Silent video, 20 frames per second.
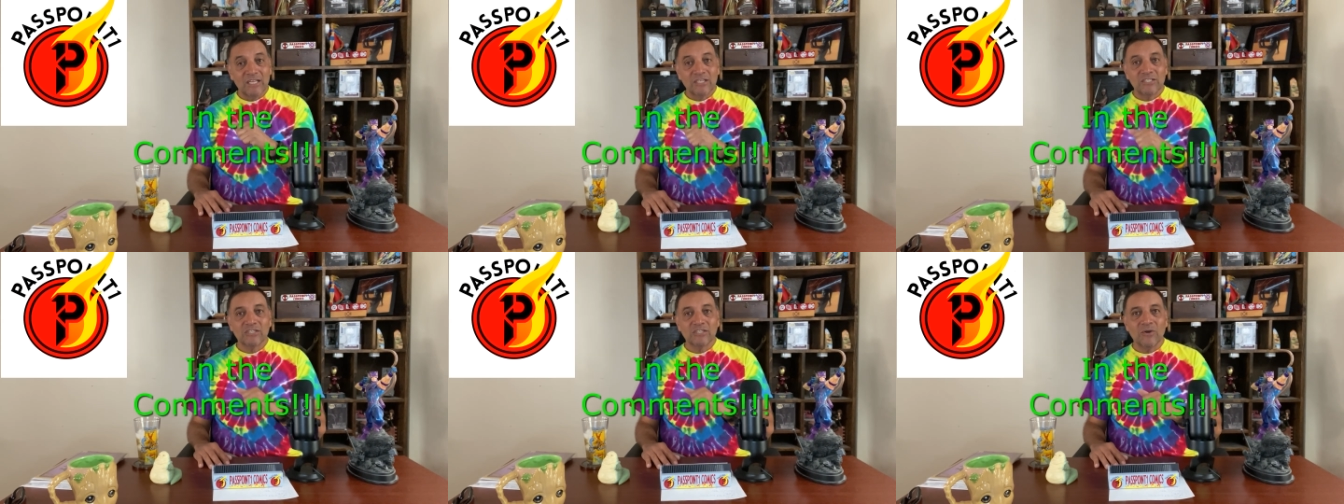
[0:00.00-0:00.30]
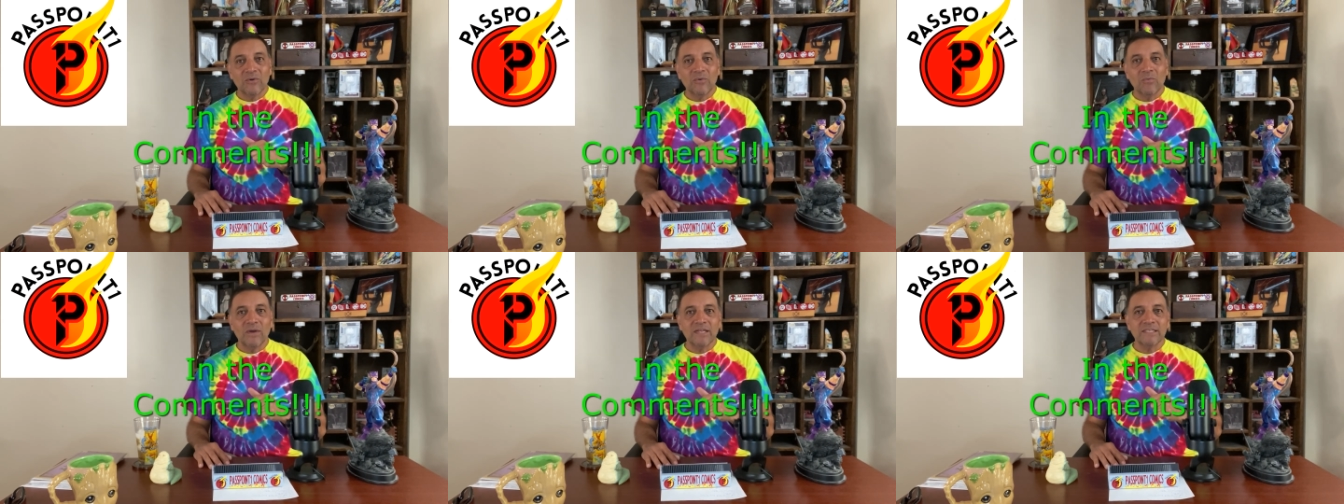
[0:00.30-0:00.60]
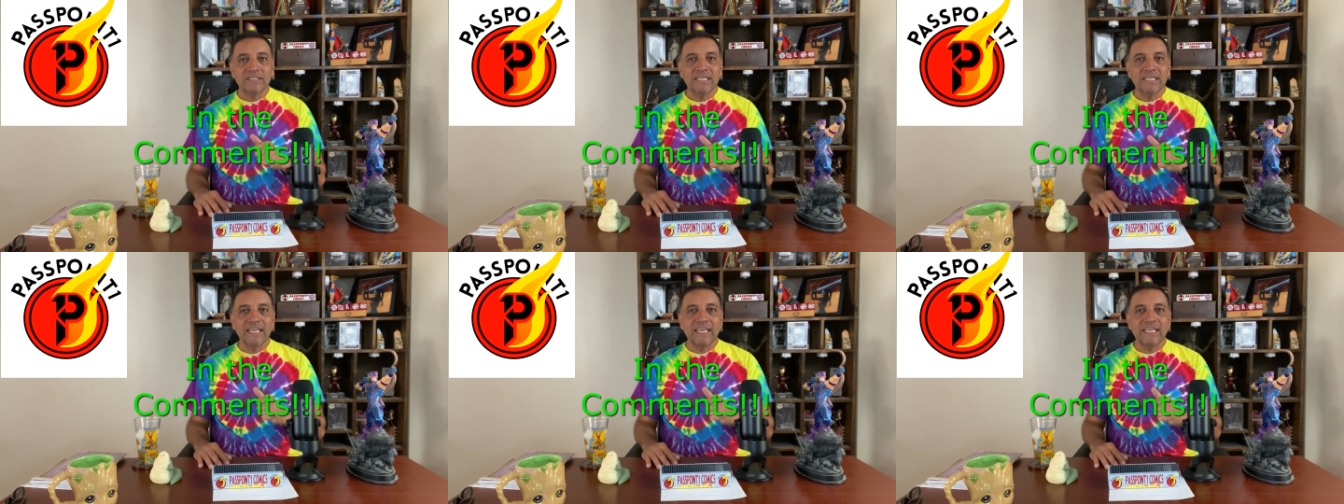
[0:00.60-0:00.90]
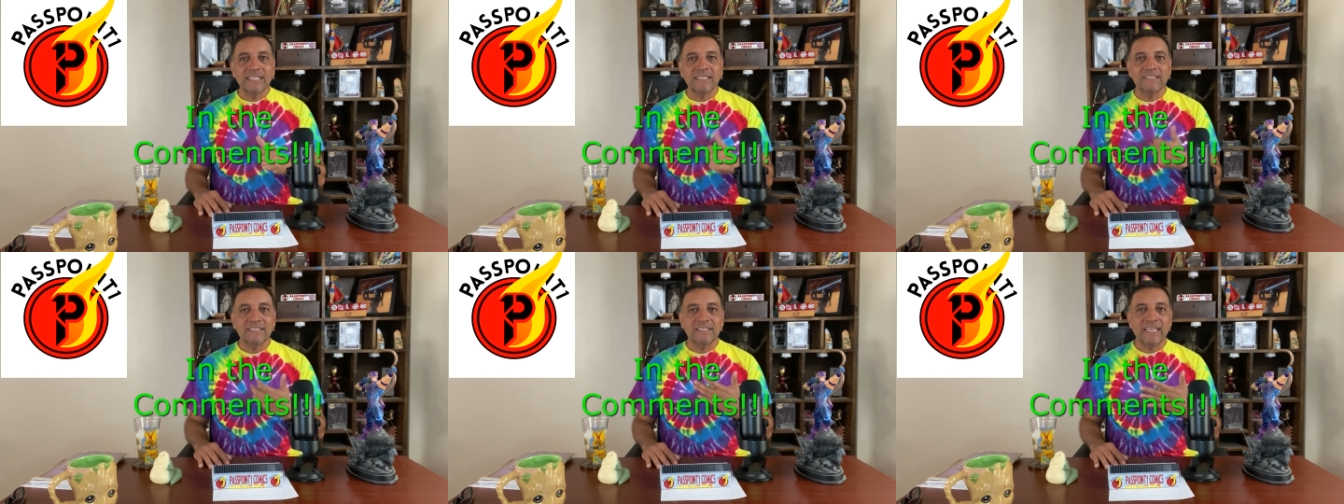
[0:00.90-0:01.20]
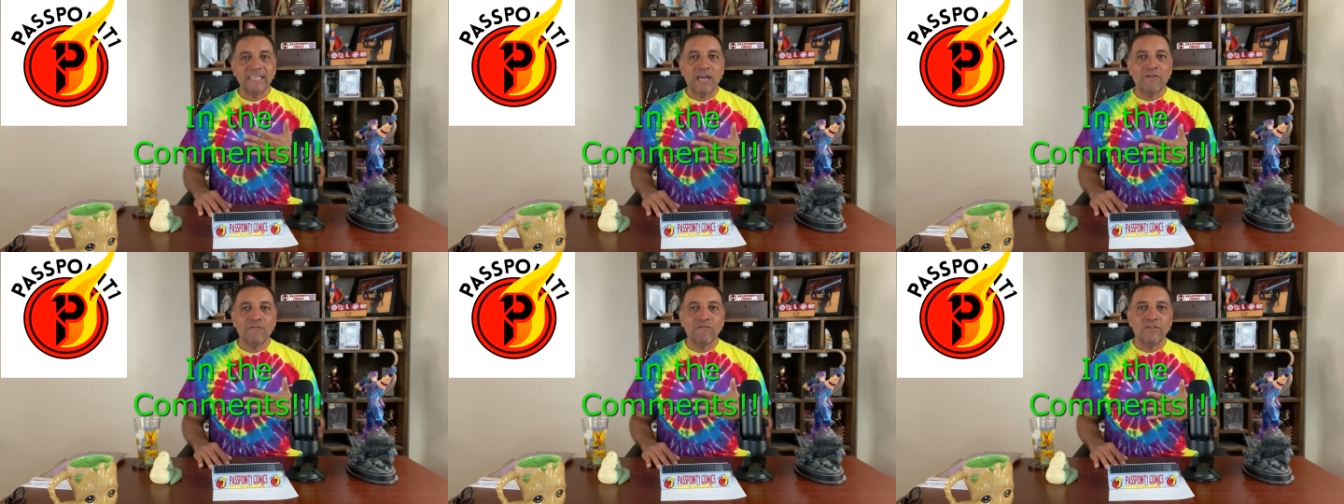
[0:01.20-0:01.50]
So once again, this
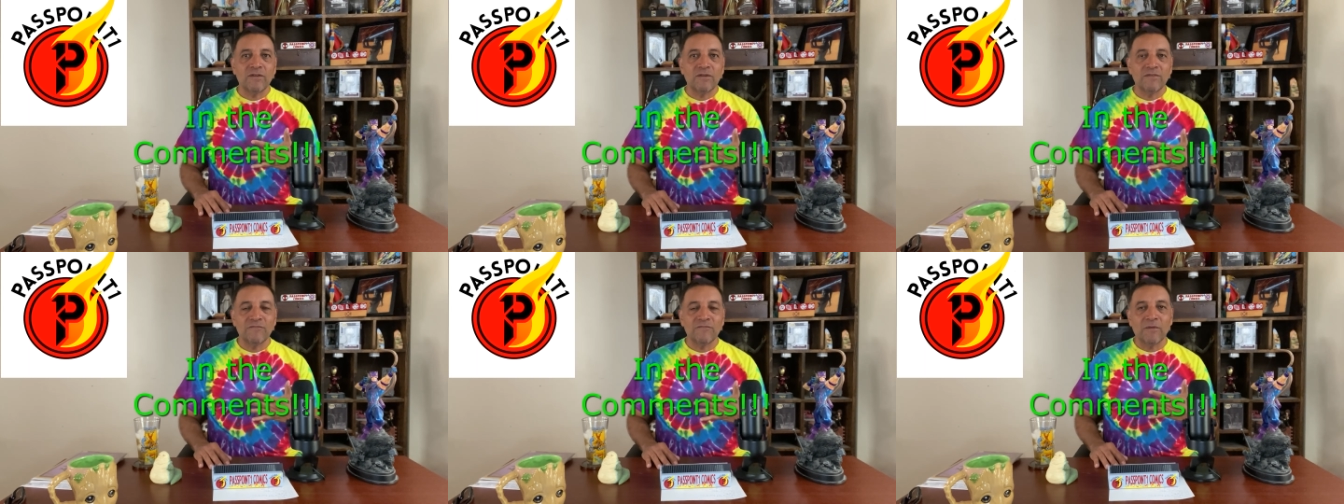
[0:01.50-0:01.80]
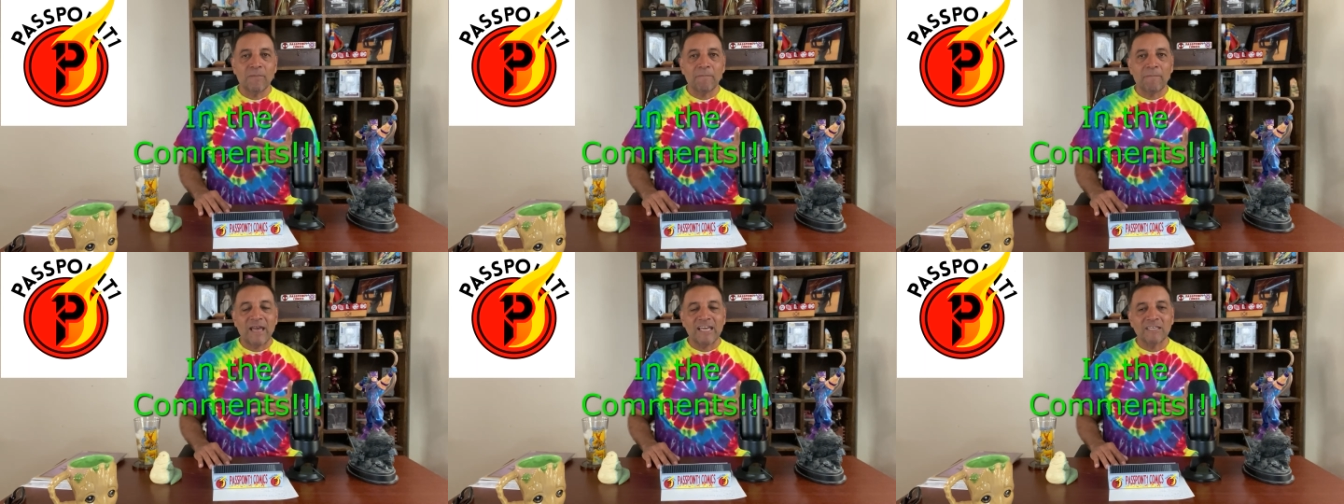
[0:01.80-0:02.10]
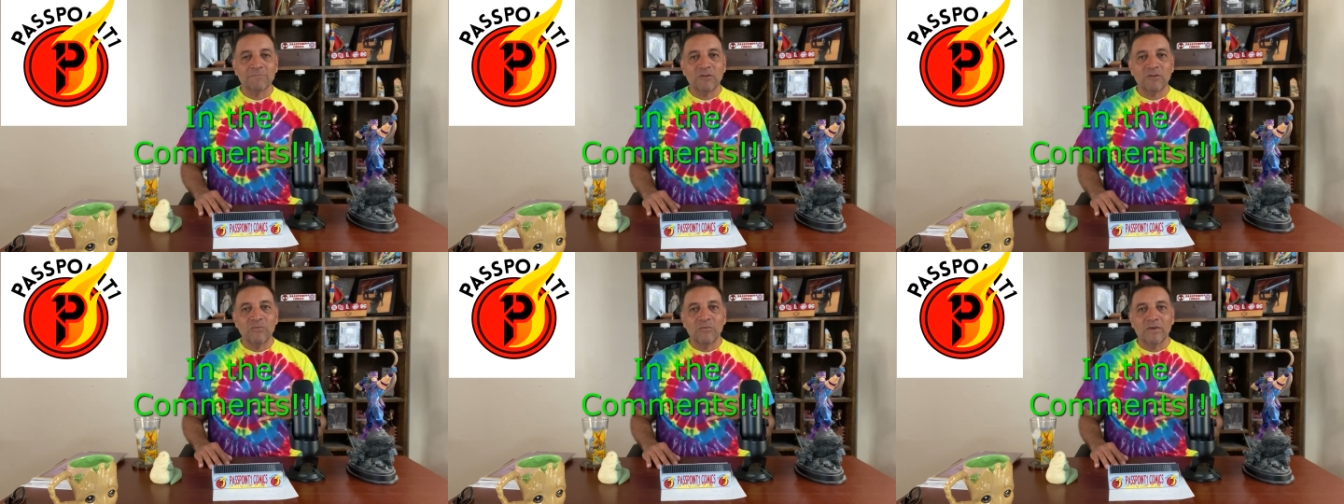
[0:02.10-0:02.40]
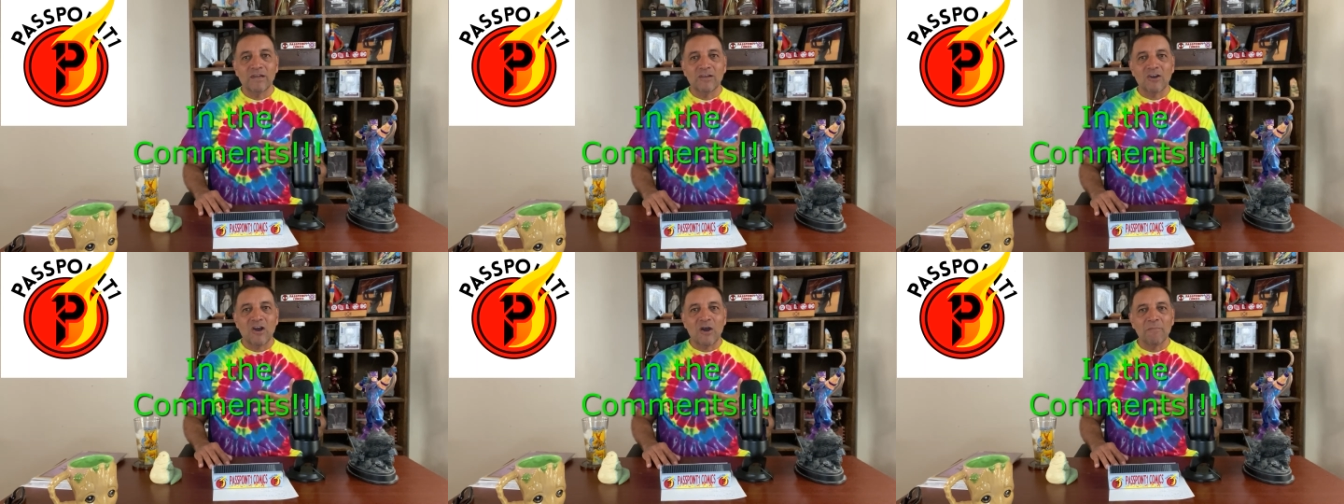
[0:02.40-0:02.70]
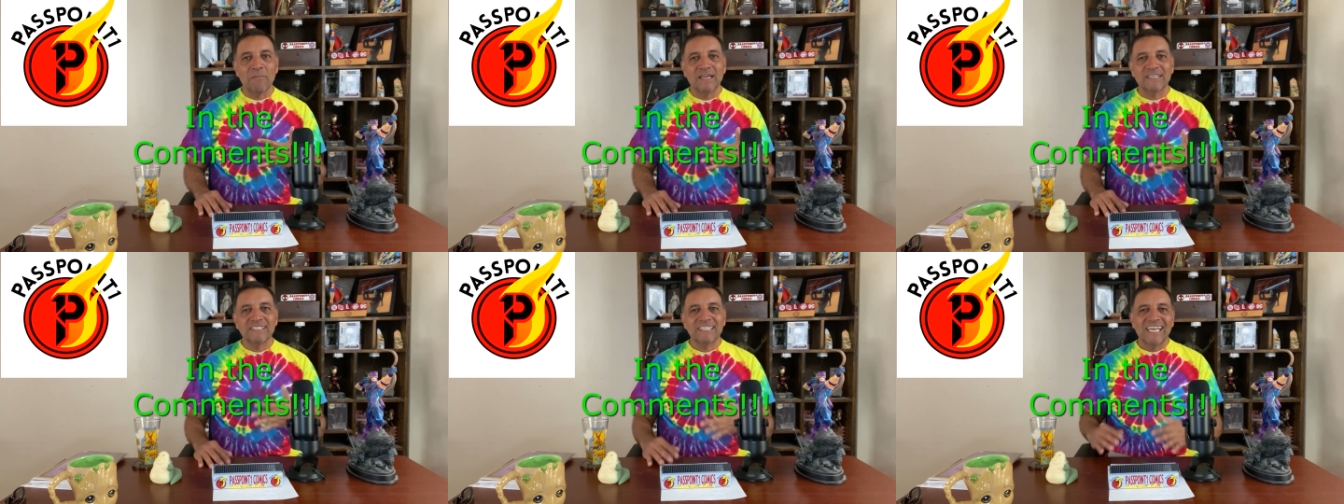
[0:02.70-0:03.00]
is Efren from Passpoint One
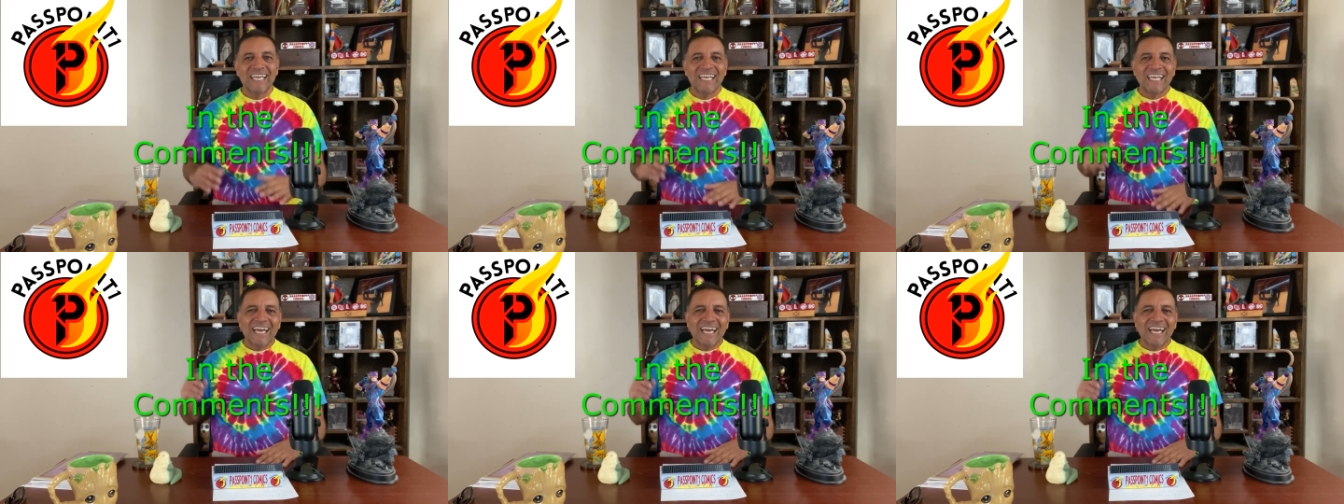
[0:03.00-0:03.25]
Comics.